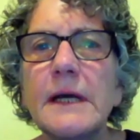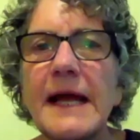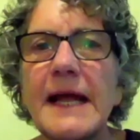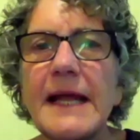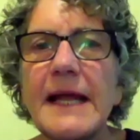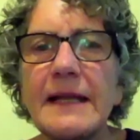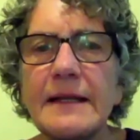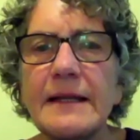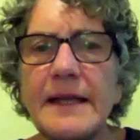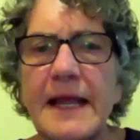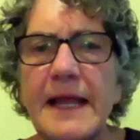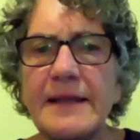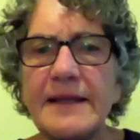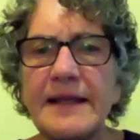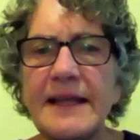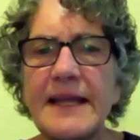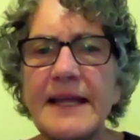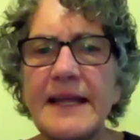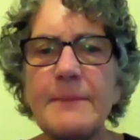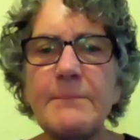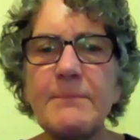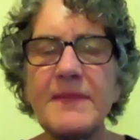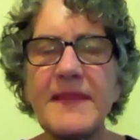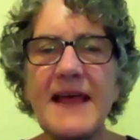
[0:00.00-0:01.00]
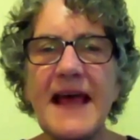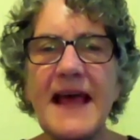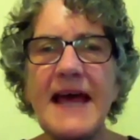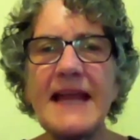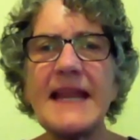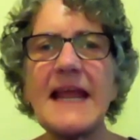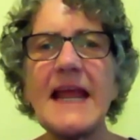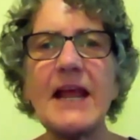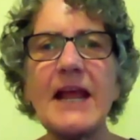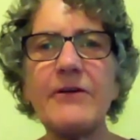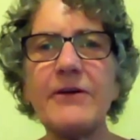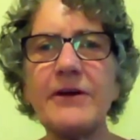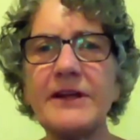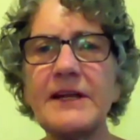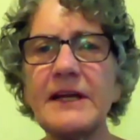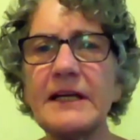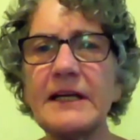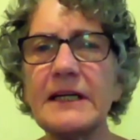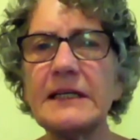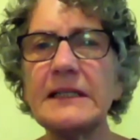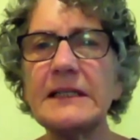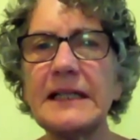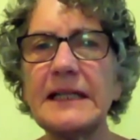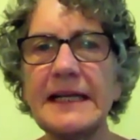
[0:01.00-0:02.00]
and keep that
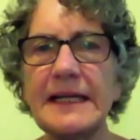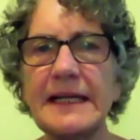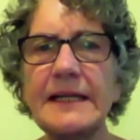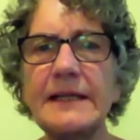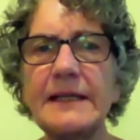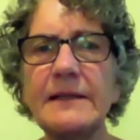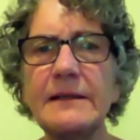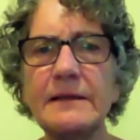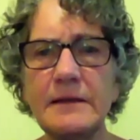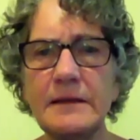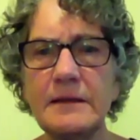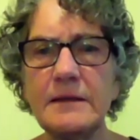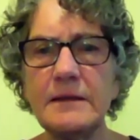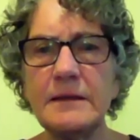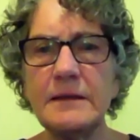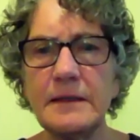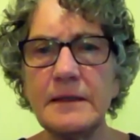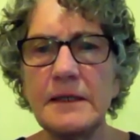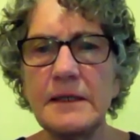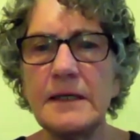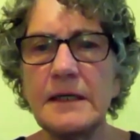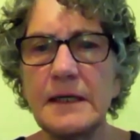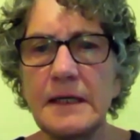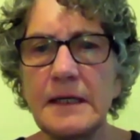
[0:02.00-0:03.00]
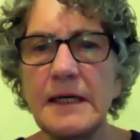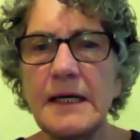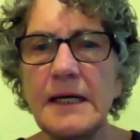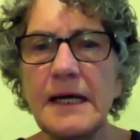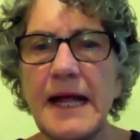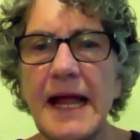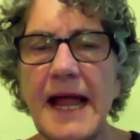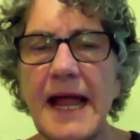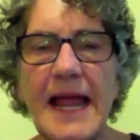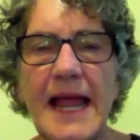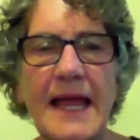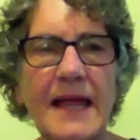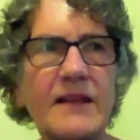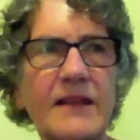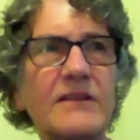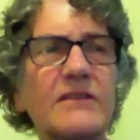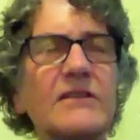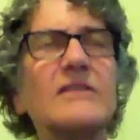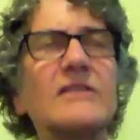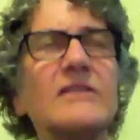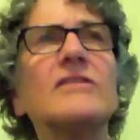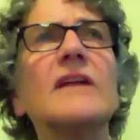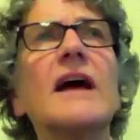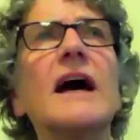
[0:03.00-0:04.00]
area clean.
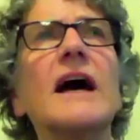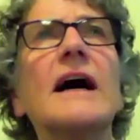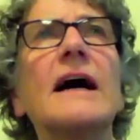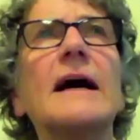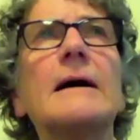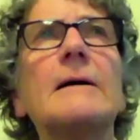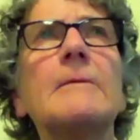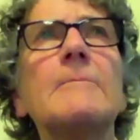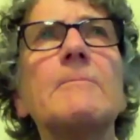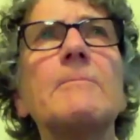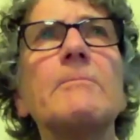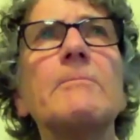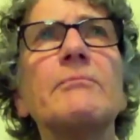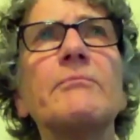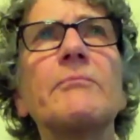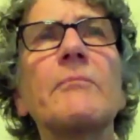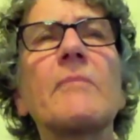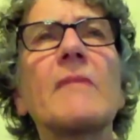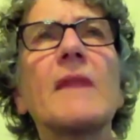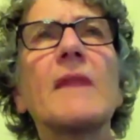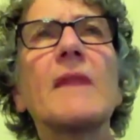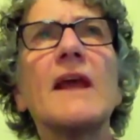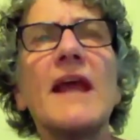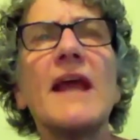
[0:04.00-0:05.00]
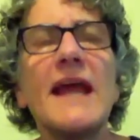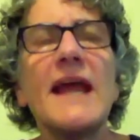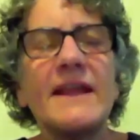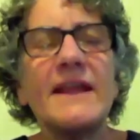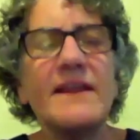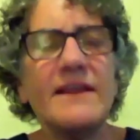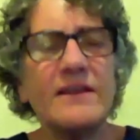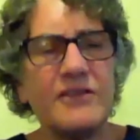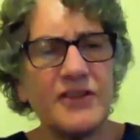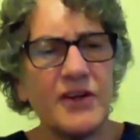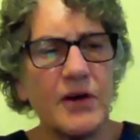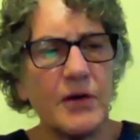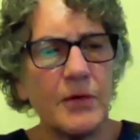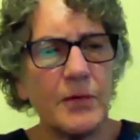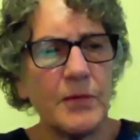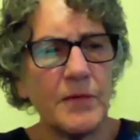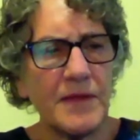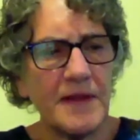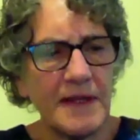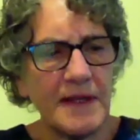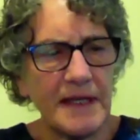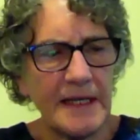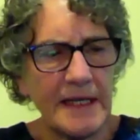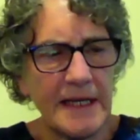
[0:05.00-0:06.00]
And so
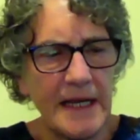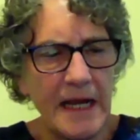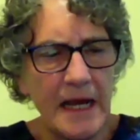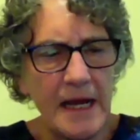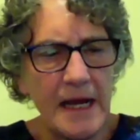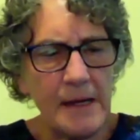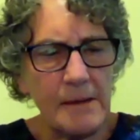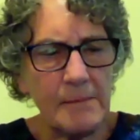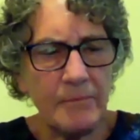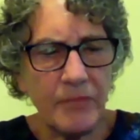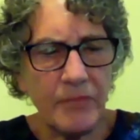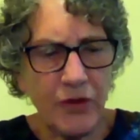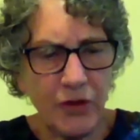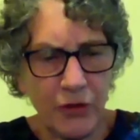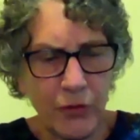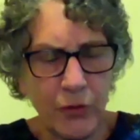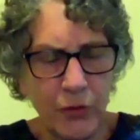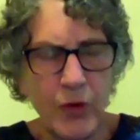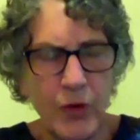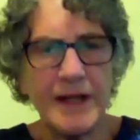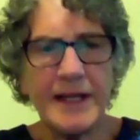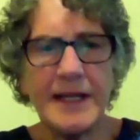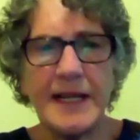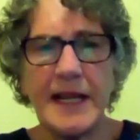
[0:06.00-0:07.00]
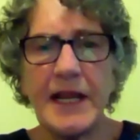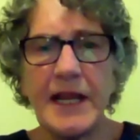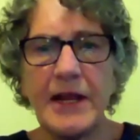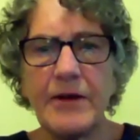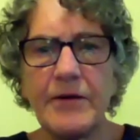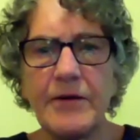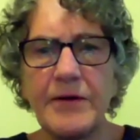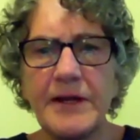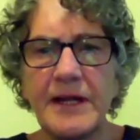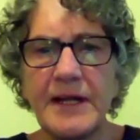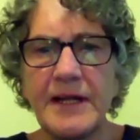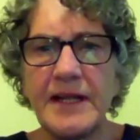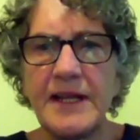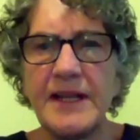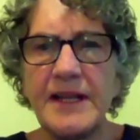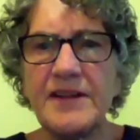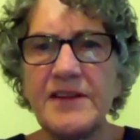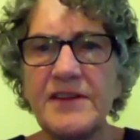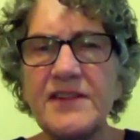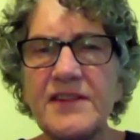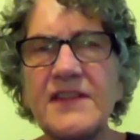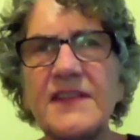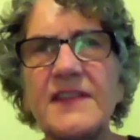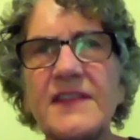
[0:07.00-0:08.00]
the groin area
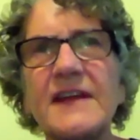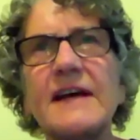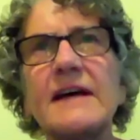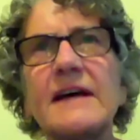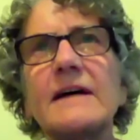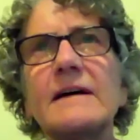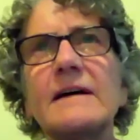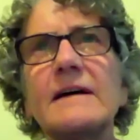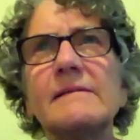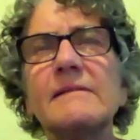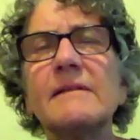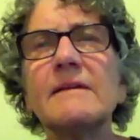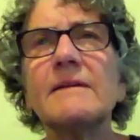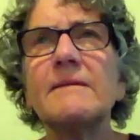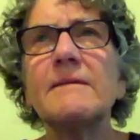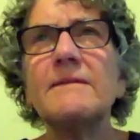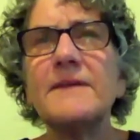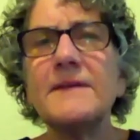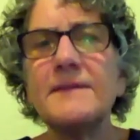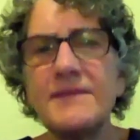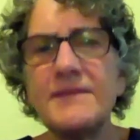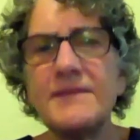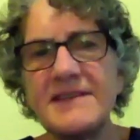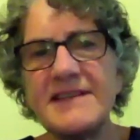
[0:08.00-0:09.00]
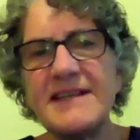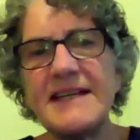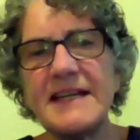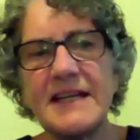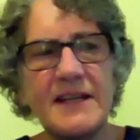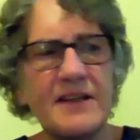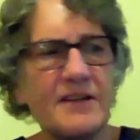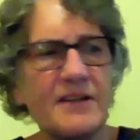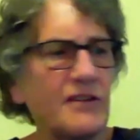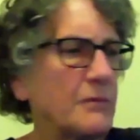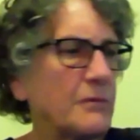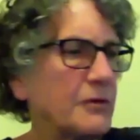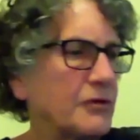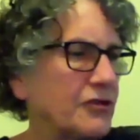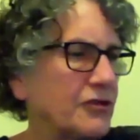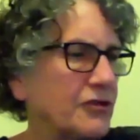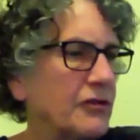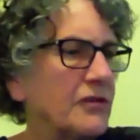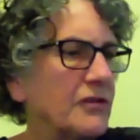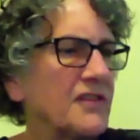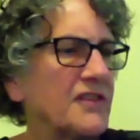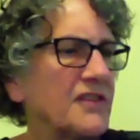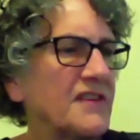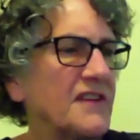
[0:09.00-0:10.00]
is the 15s, which
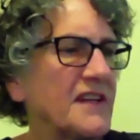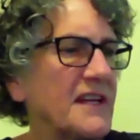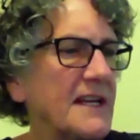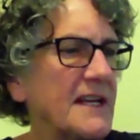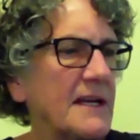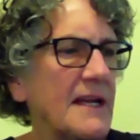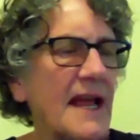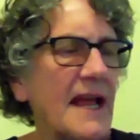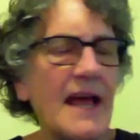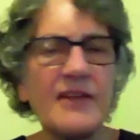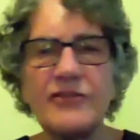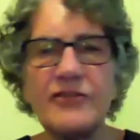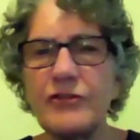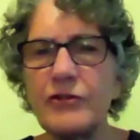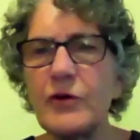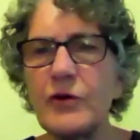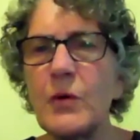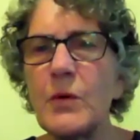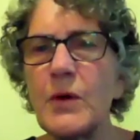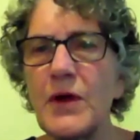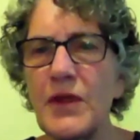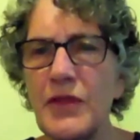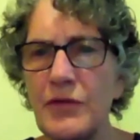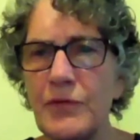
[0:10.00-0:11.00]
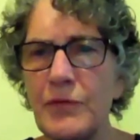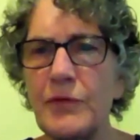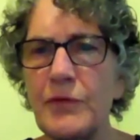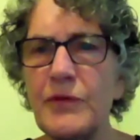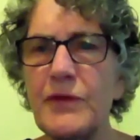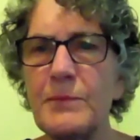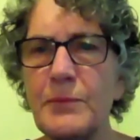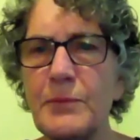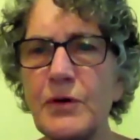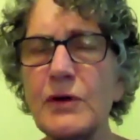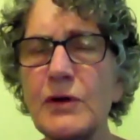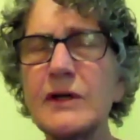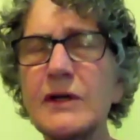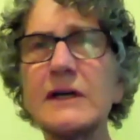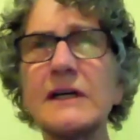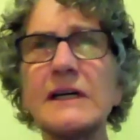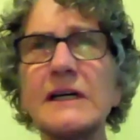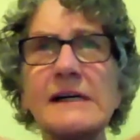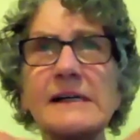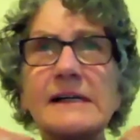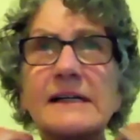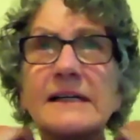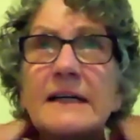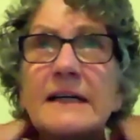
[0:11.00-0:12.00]
you'll see as you're going through the book.
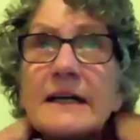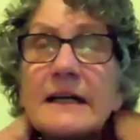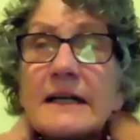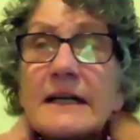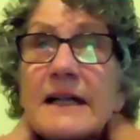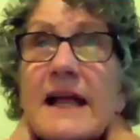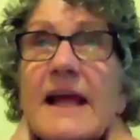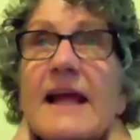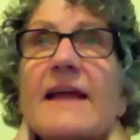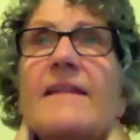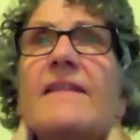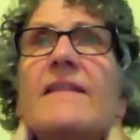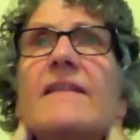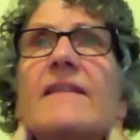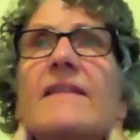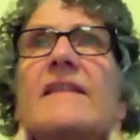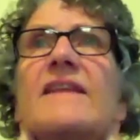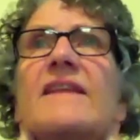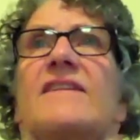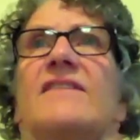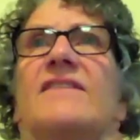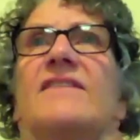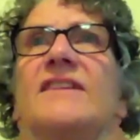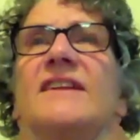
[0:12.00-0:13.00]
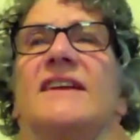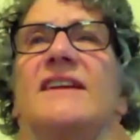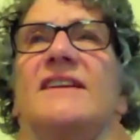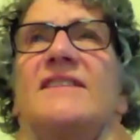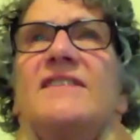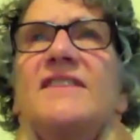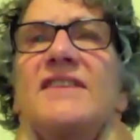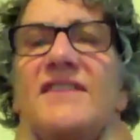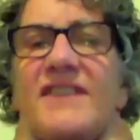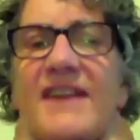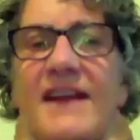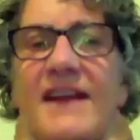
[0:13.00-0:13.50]
And this is the